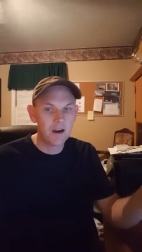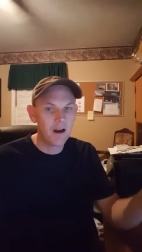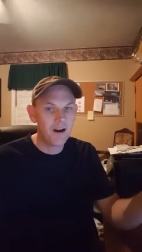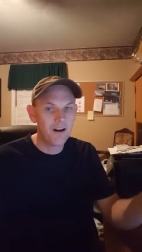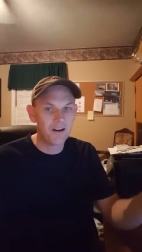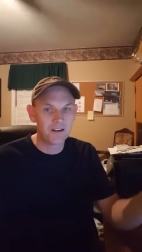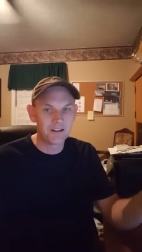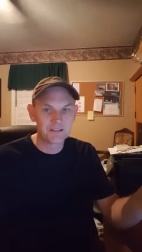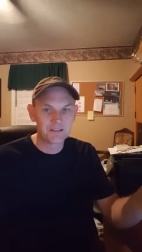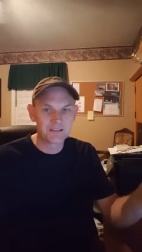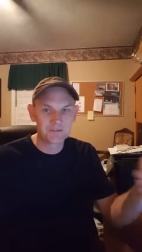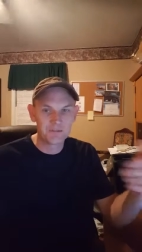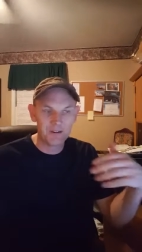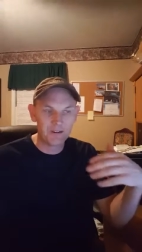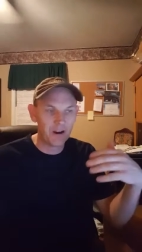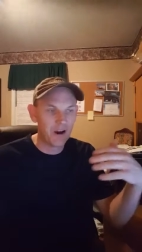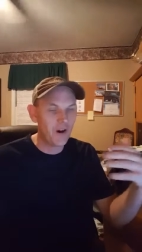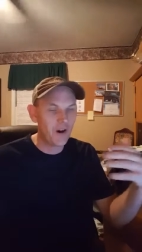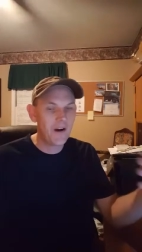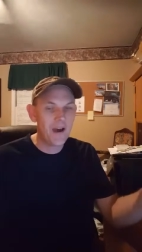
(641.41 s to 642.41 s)
honest.
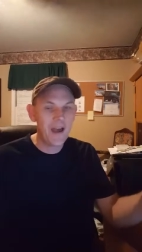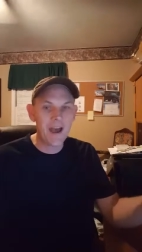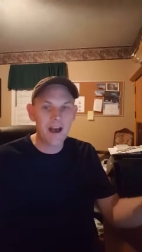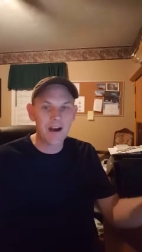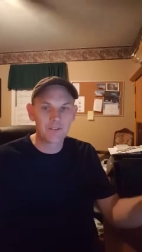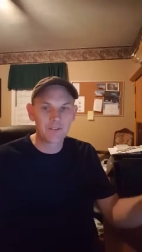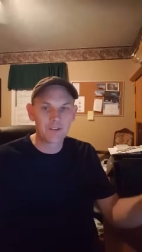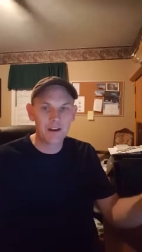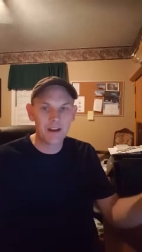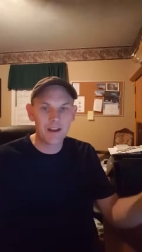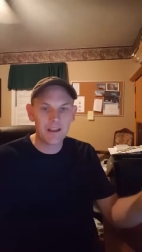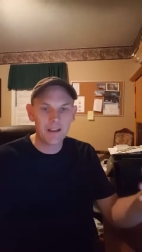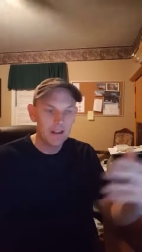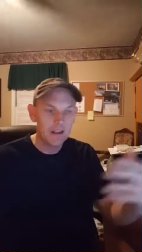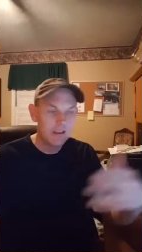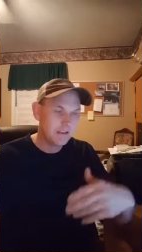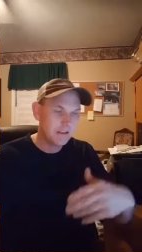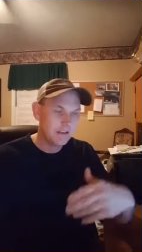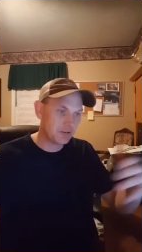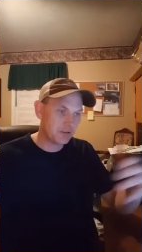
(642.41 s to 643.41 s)
We all have, right?
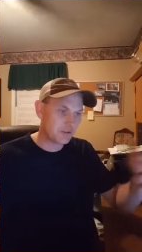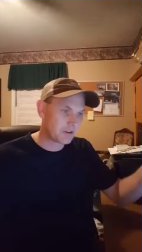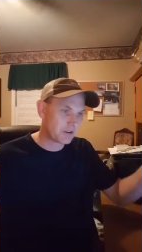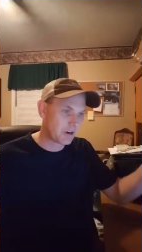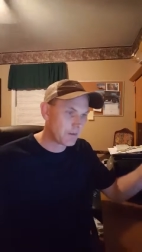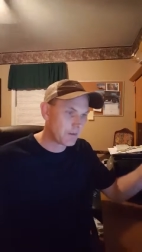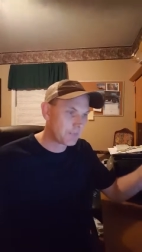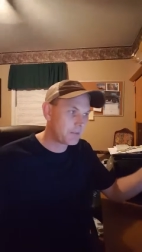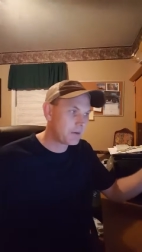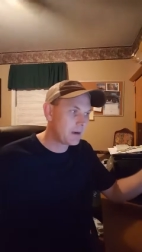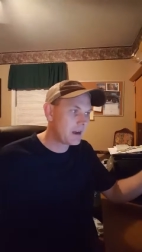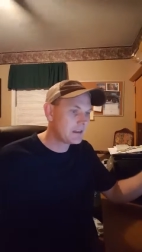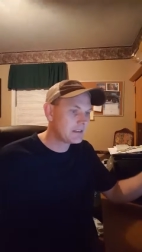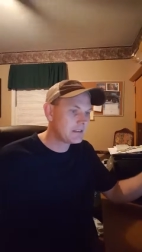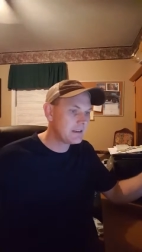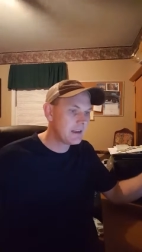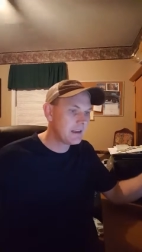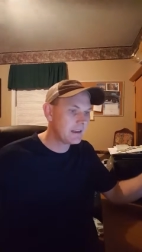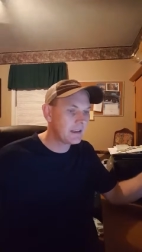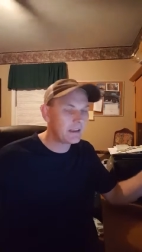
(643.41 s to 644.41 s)
You start a
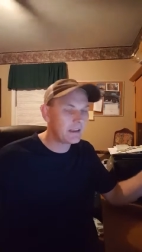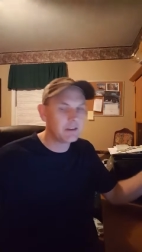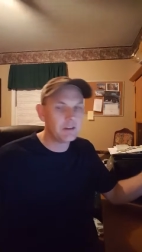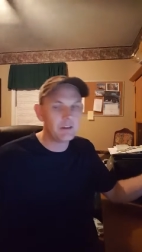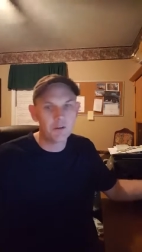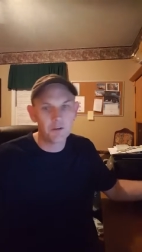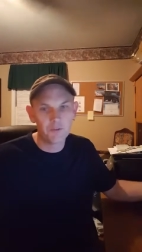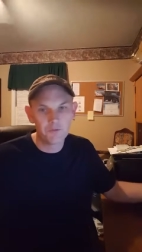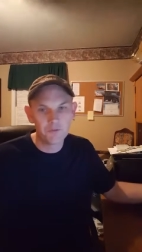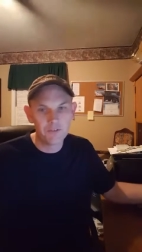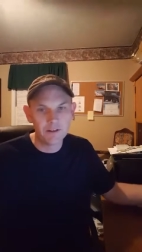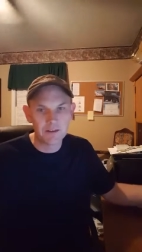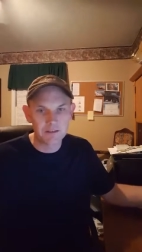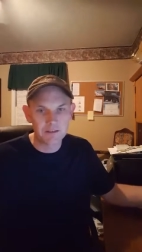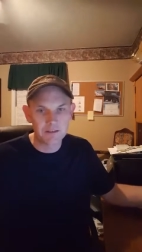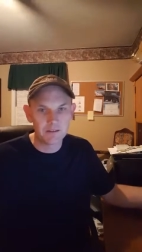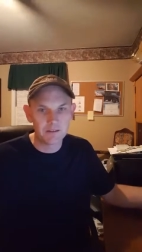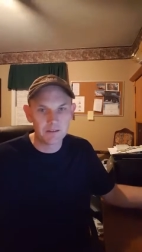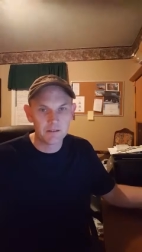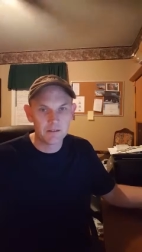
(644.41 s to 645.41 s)
project and you don't
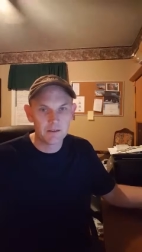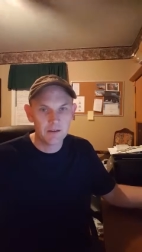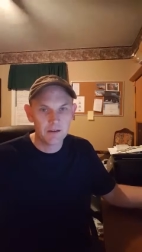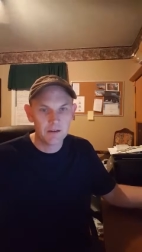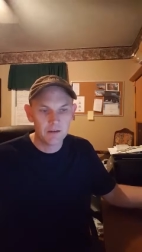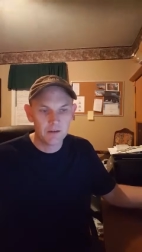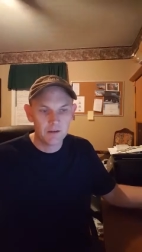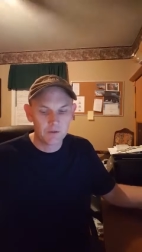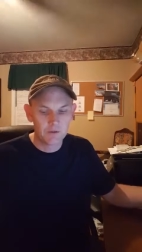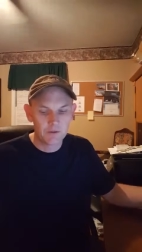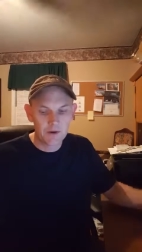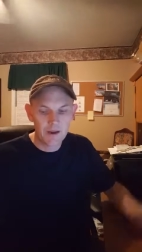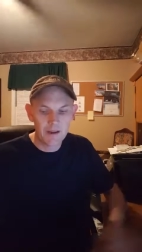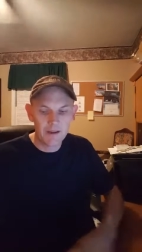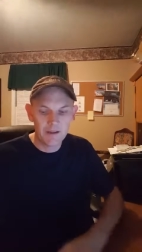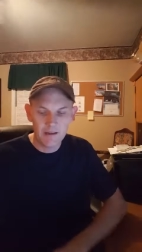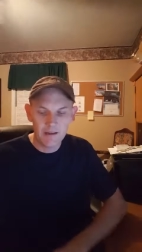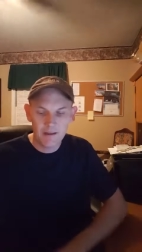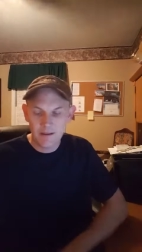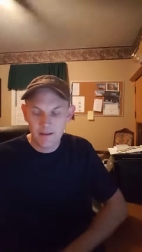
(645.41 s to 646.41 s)
finish it,
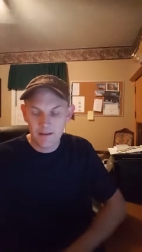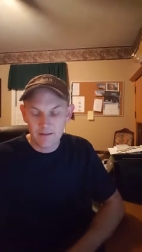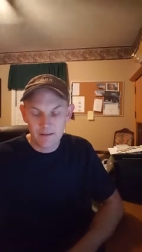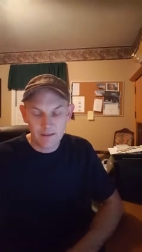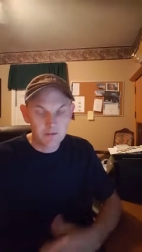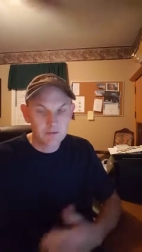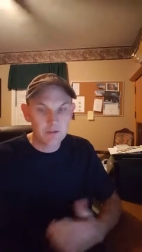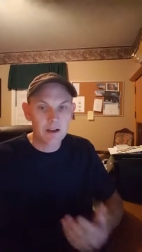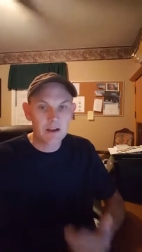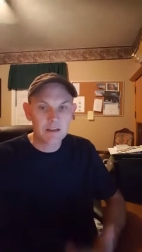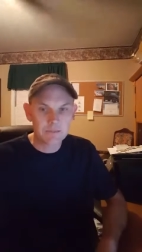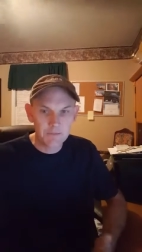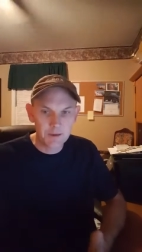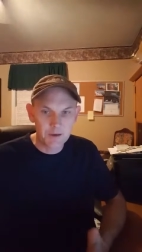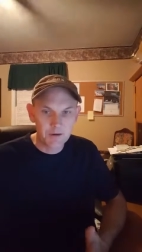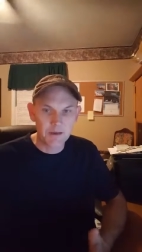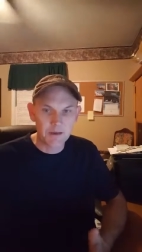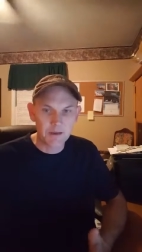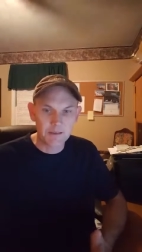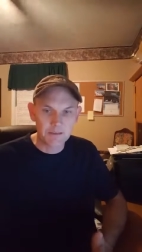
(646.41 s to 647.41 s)
right? That drives me
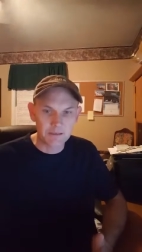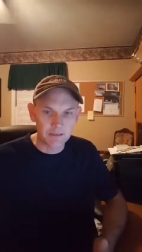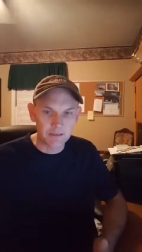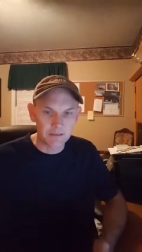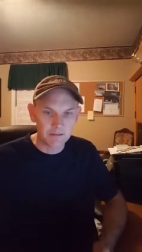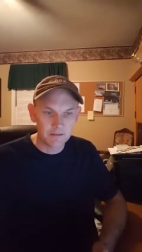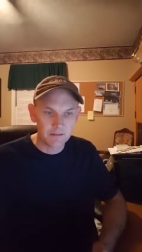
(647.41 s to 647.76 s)
crazy.